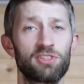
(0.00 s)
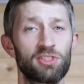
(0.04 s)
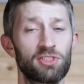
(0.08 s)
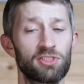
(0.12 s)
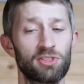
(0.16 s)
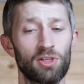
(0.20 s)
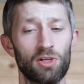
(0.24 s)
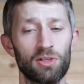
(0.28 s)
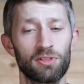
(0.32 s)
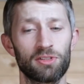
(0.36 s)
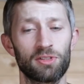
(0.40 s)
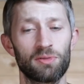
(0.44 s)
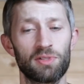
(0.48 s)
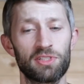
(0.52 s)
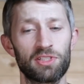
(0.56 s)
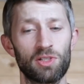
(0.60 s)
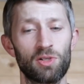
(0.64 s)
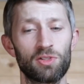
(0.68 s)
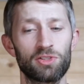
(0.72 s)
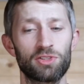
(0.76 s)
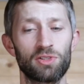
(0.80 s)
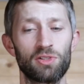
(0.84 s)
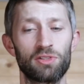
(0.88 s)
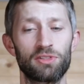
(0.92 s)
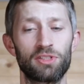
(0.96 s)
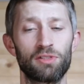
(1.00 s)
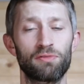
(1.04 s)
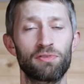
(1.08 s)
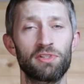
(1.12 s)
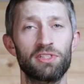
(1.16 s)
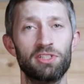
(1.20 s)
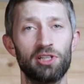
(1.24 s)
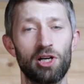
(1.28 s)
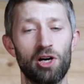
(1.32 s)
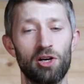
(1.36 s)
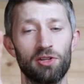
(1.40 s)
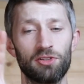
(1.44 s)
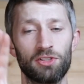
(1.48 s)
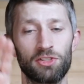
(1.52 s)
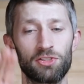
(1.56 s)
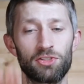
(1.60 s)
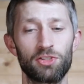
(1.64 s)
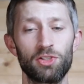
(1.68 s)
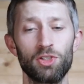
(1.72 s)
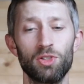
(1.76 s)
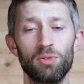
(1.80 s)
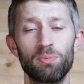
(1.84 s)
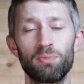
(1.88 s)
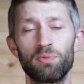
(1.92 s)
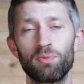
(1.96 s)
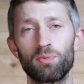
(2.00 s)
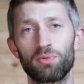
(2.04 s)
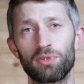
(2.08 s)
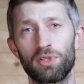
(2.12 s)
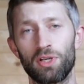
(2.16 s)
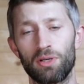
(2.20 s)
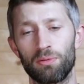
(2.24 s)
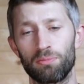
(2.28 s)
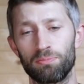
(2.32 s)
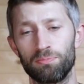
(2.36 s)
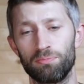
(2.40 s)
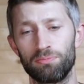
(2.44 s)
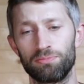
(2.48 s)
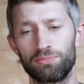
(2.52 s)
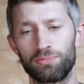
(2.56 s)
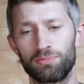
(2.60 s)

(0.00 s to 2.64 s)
the stock, there is also a difference on the tube, the